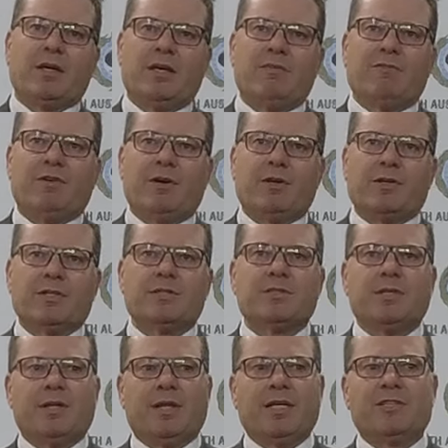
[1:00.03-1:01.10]
key focus,
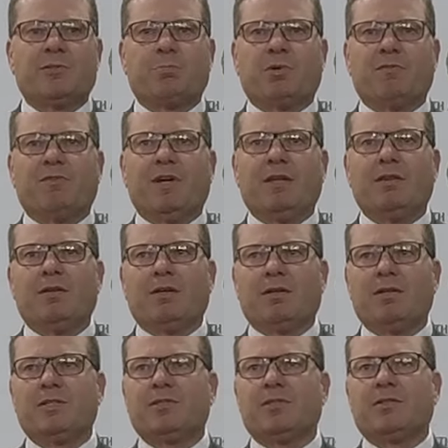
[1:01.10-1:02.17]
and that's to prevent the
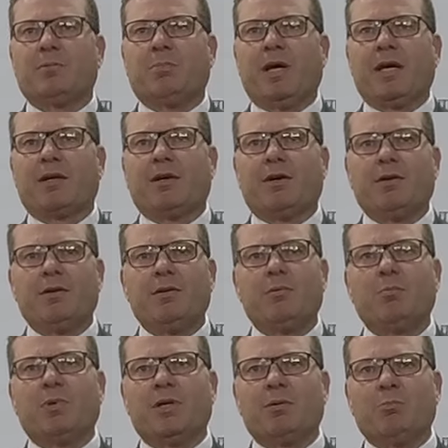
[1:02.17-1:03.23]
illicit tobacco
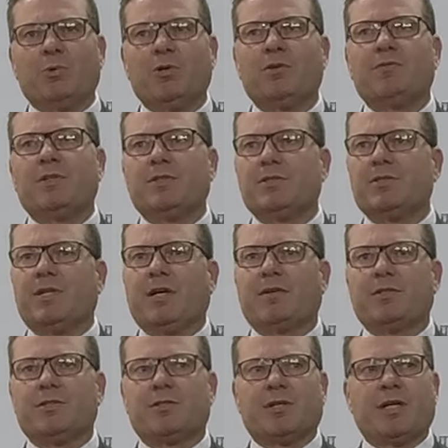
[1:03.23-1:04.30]
being moved into South
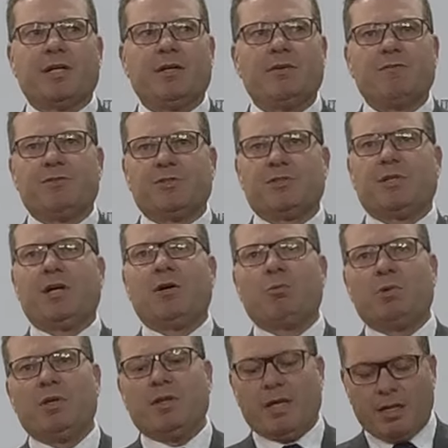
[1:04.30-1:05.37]
Australia for sale
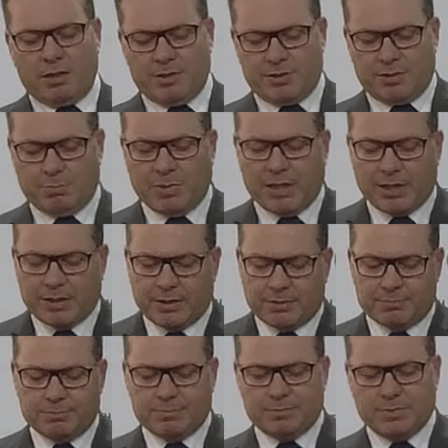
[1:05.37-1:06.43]
within that illicit
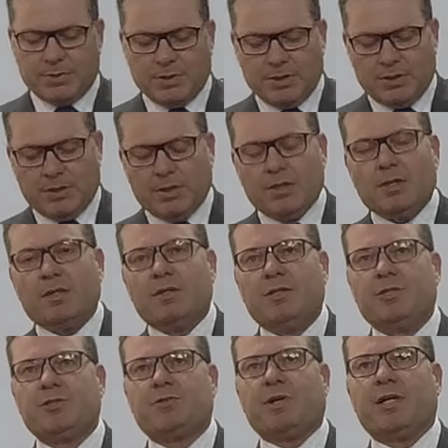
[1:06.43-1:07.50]
market.
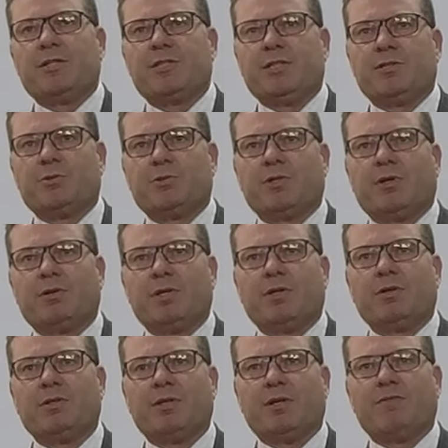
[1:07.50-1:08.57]
This strategy has resulted in
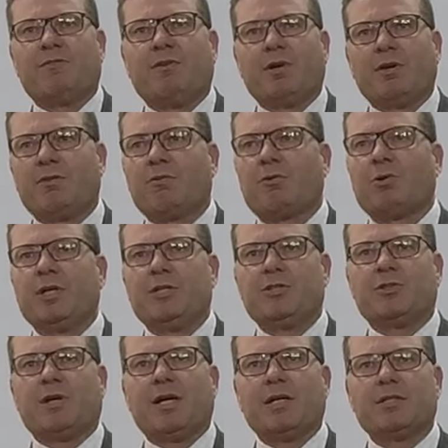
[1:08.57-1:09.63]
identifying three
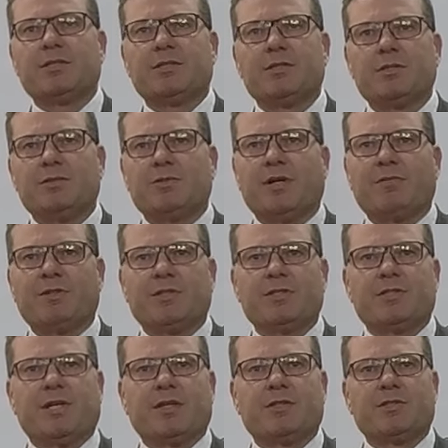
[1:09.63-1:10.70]
trucks travelling to
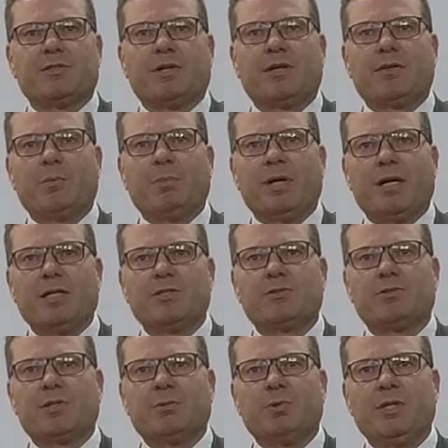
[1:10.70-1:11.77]
South Australia in the past
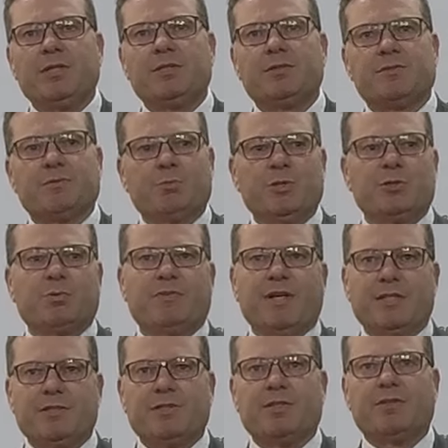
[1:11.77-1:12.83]
3 weeks, from which we've
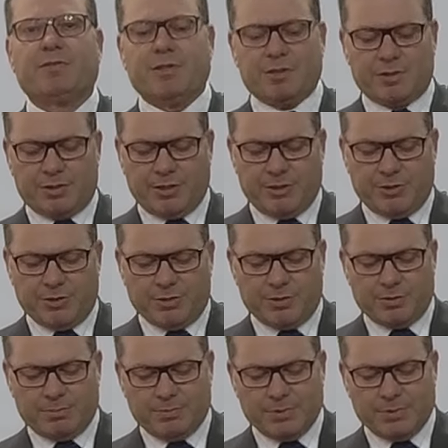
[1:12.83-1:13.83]
had significant seizures.